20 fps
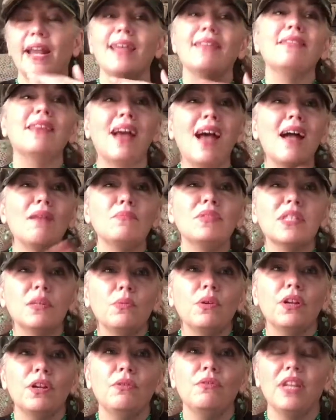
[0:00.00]
And I'm
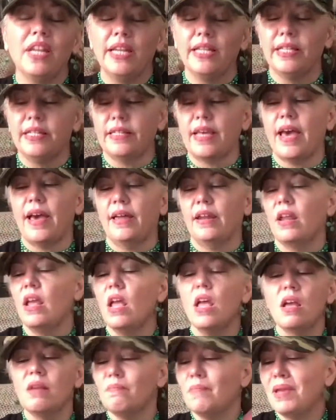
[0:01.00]
someone who needs that.
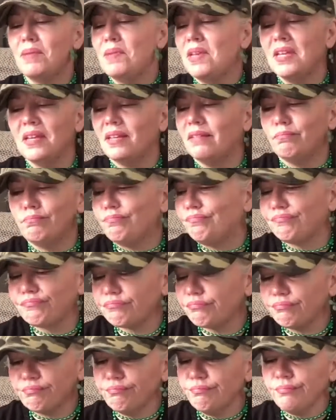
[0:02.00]
Maybe it
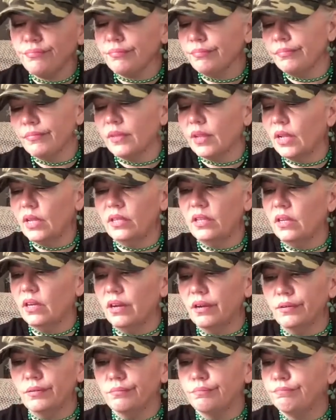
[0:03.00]
you
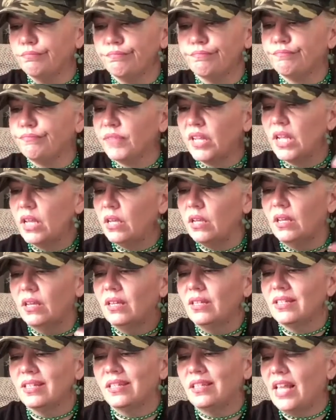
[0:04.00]
know,
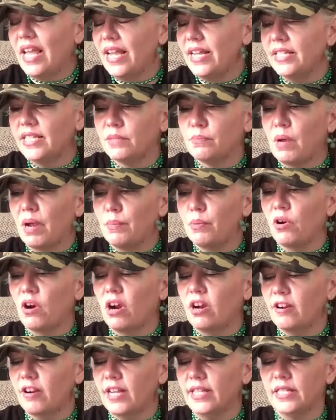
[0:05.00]
delays my
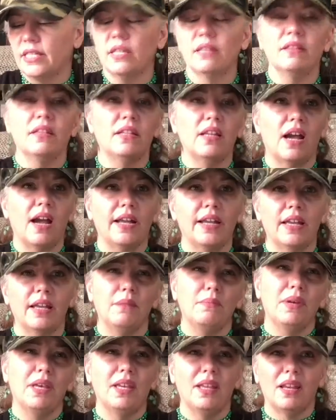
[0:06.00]
progress on the
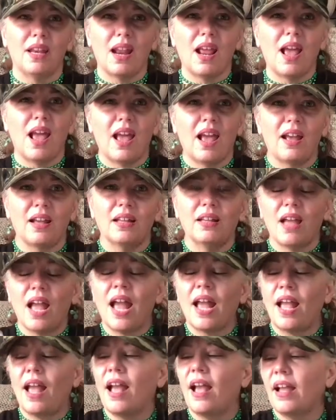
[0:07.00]
diet, but
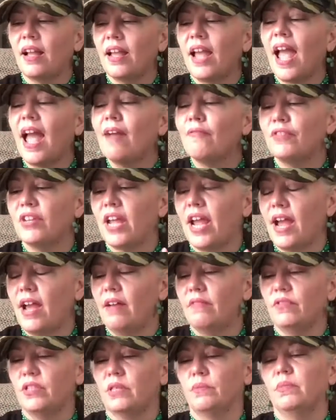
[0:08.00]
I, I have to
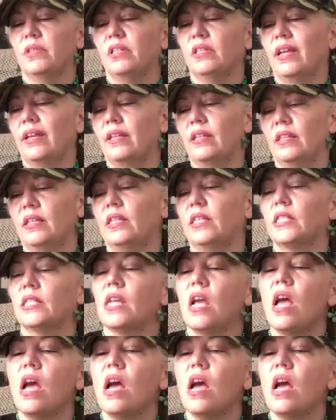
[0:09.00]
have something like this.